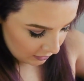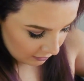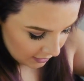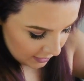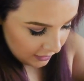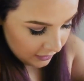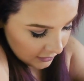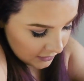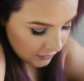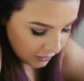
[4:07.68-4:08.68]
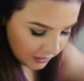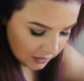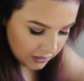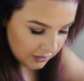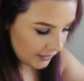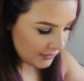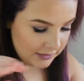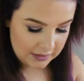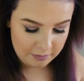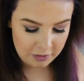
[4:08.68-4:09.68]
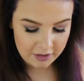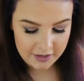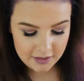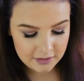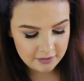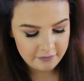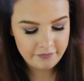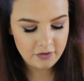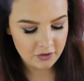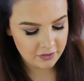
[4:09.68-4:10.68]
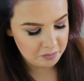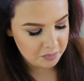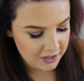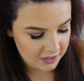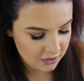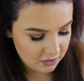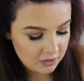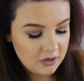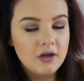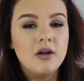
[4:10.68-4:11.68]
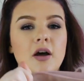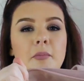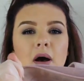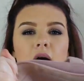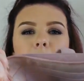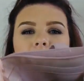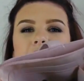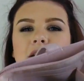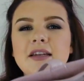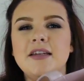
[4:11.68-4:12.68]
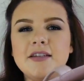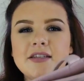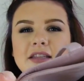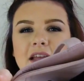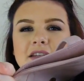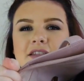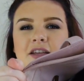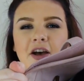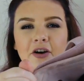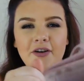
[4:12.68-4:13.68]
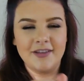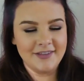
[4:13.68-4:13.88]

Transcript: Okay, there's nothing in that side pocket. Now for the big compartment. It looks like so.